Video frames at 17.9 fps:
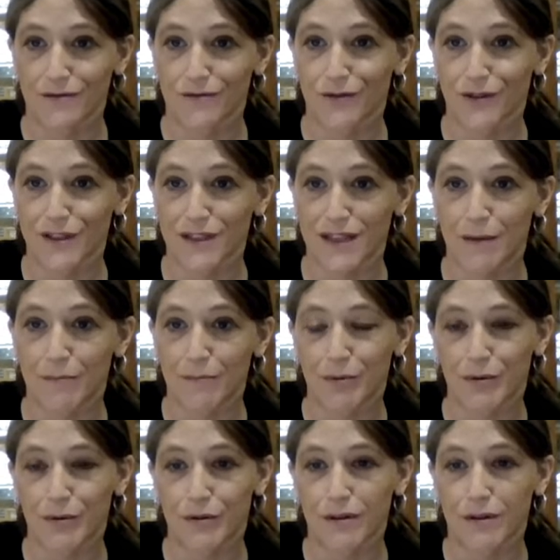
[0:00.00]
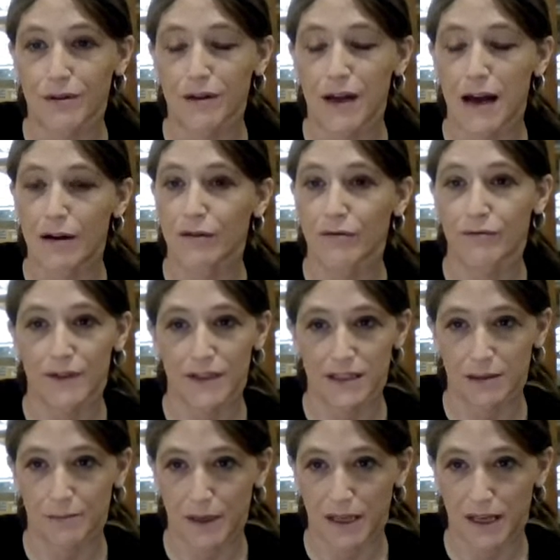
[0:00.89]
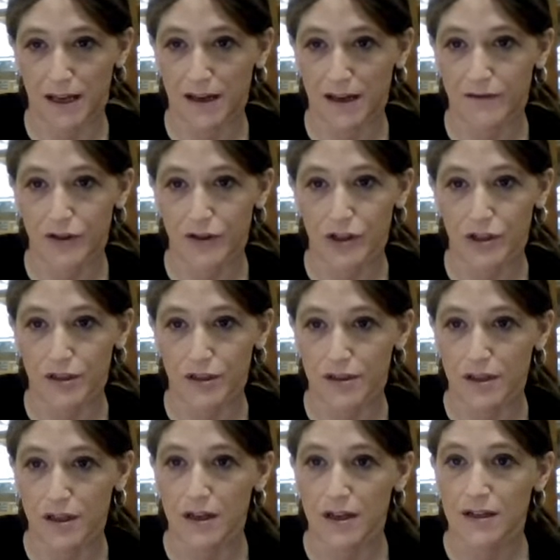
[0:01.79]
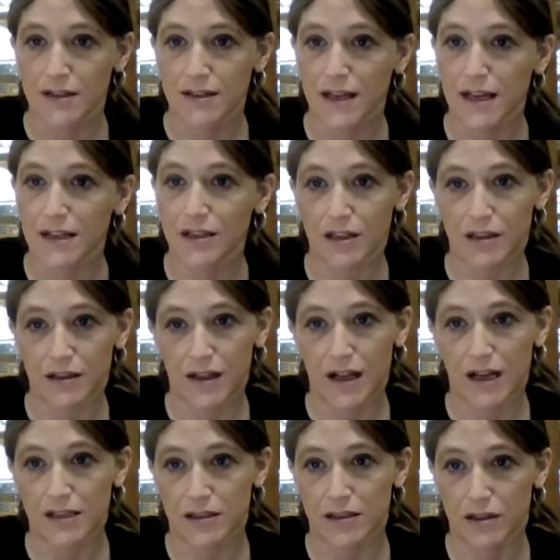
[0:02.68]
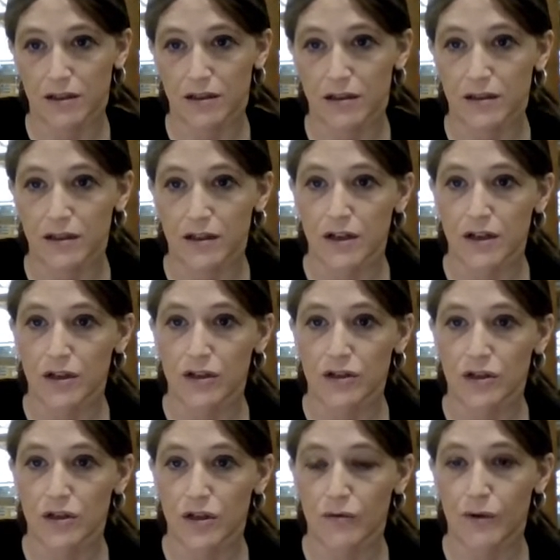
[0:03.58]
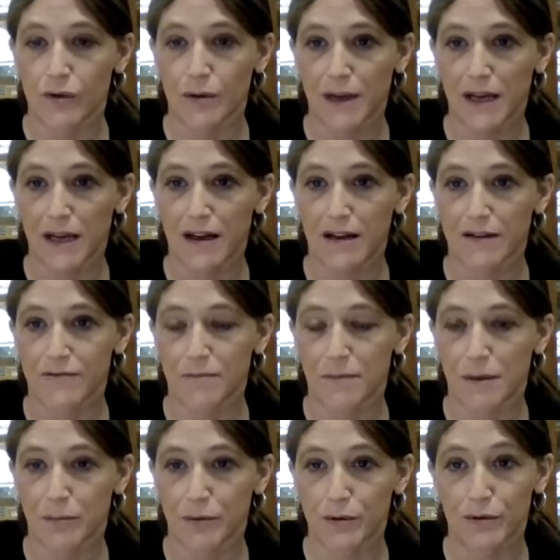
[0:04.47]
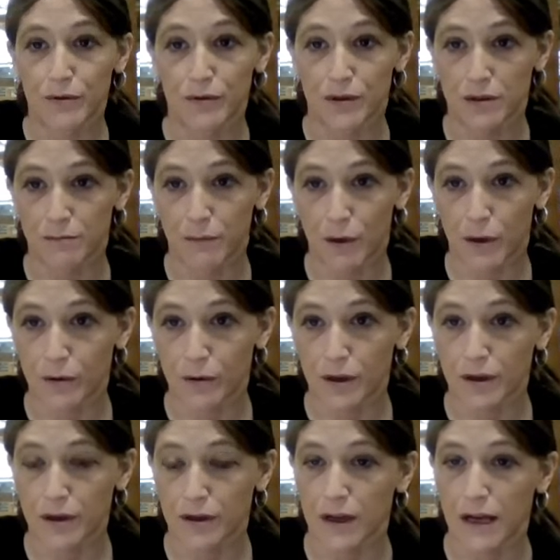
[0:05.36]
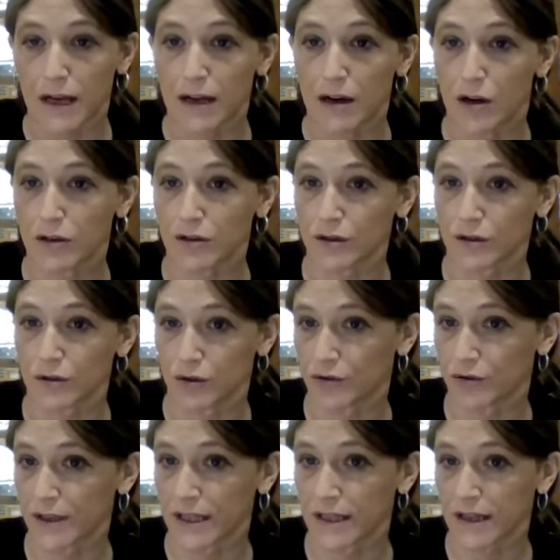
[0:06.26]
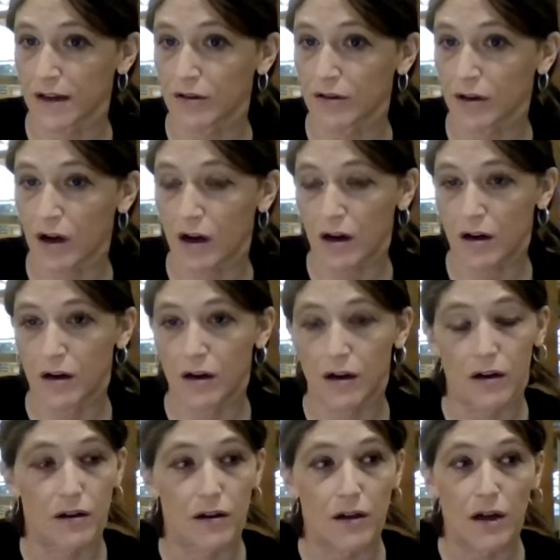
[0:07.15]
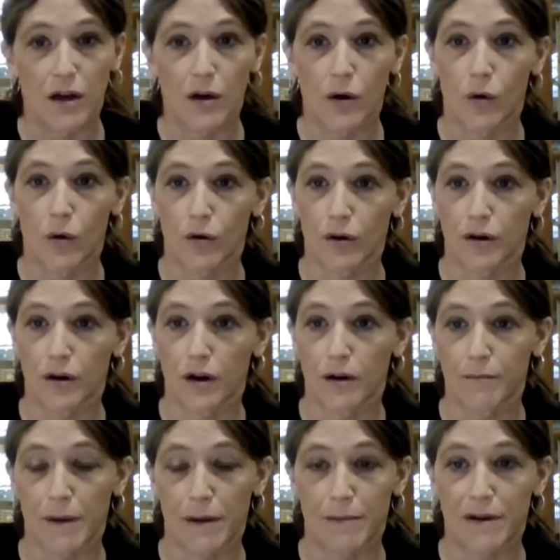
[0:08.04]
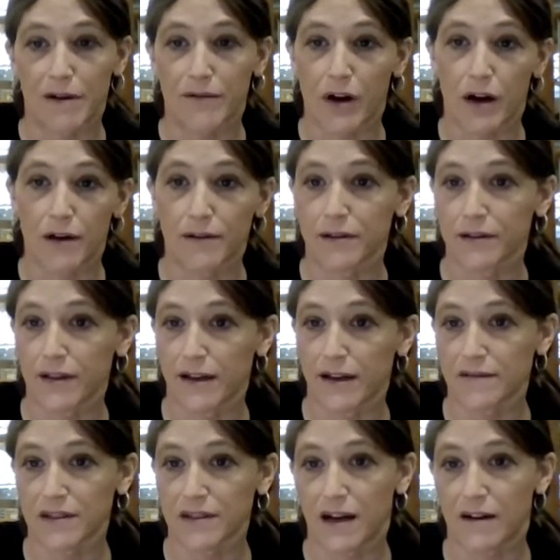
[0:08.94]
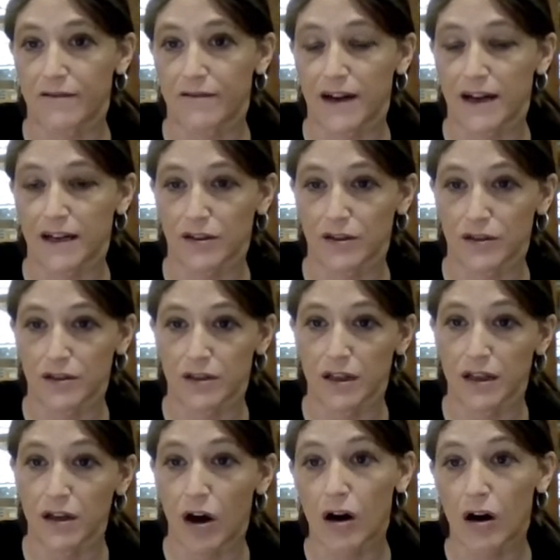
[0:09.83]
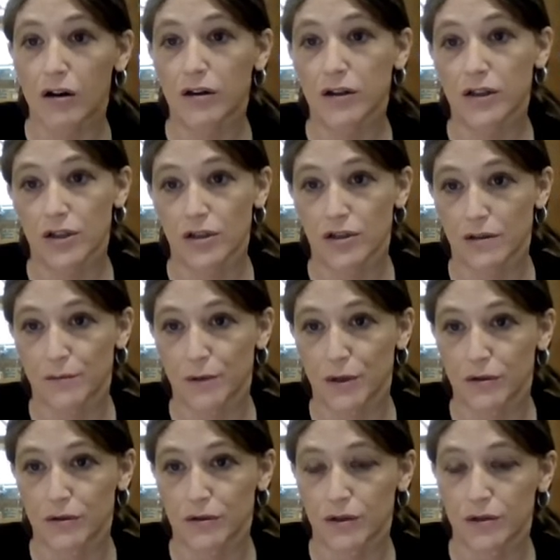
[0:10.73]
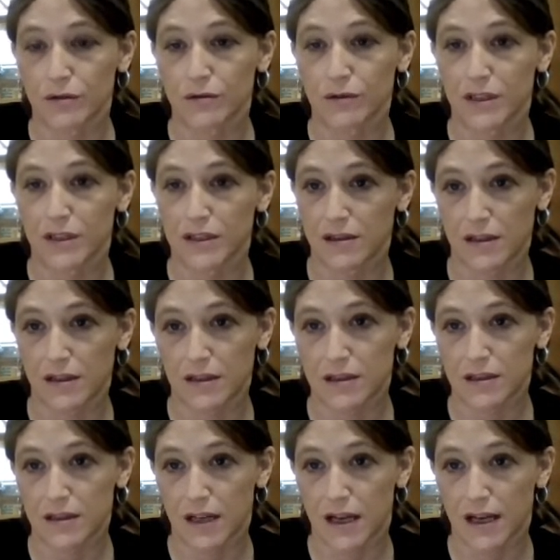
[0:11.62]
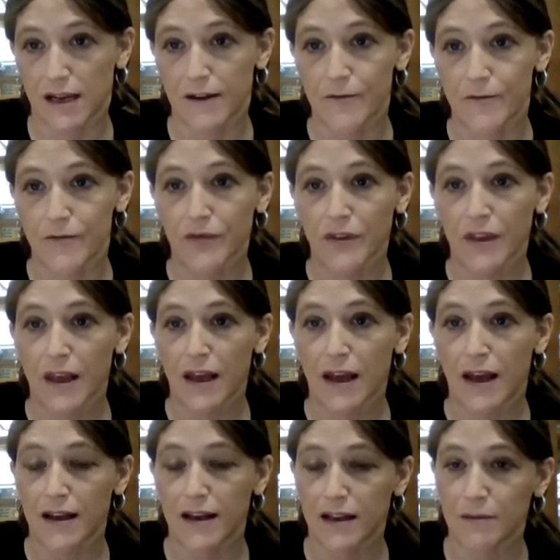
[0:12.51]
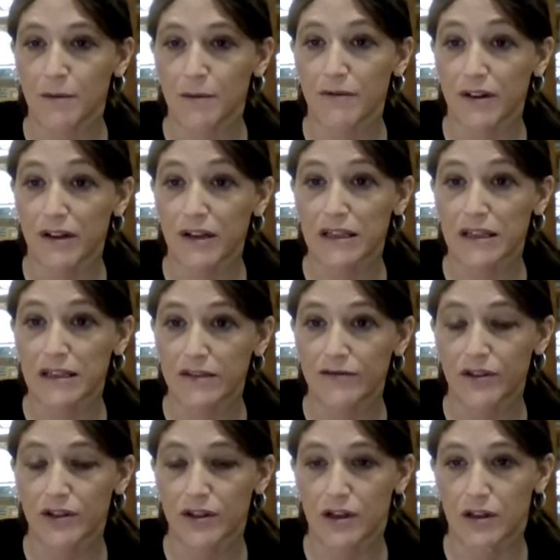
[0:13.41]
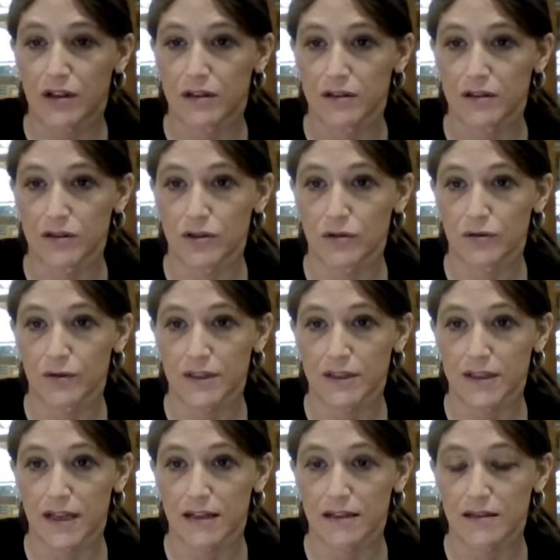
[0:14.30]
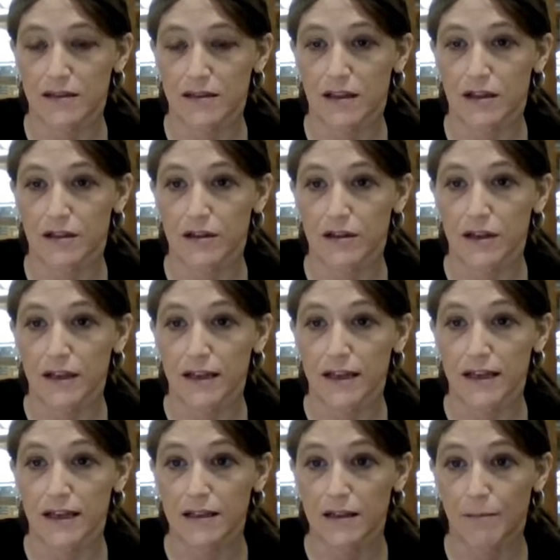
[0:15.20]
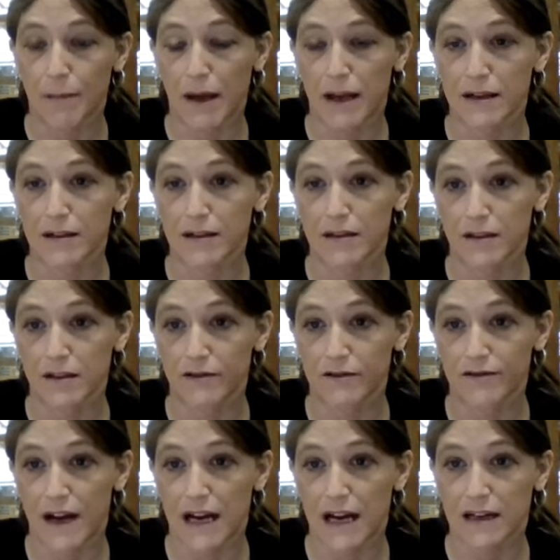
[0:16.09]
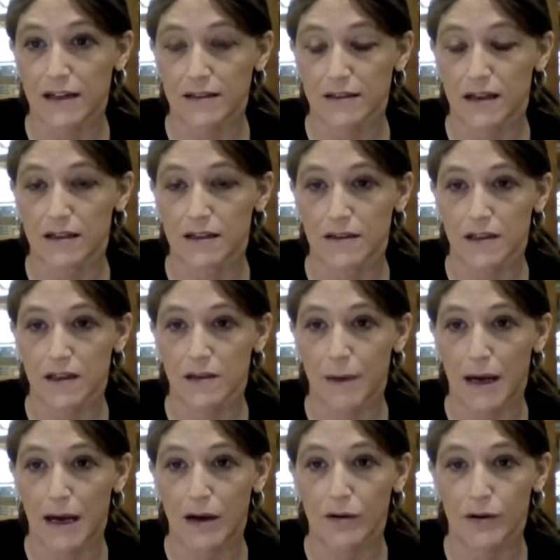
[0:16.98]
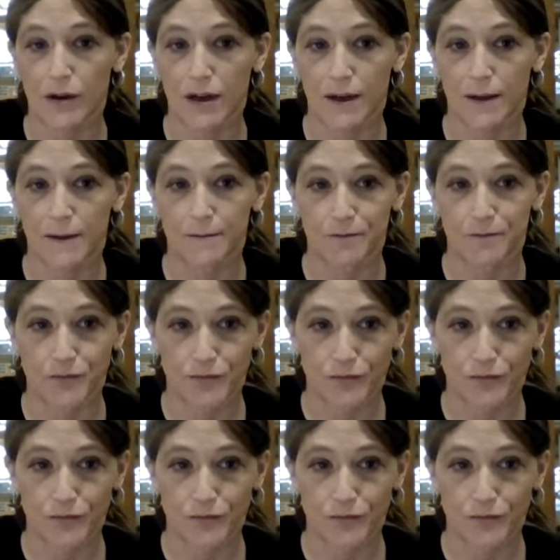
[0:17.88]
For example, health risk behaviors tend to cluster. So we may have people who smoke and also drink alcohol, or maybe have other lifestyle factors that all contribute to a disease state. And it can be very difficult to assess their independent effects on some outcome.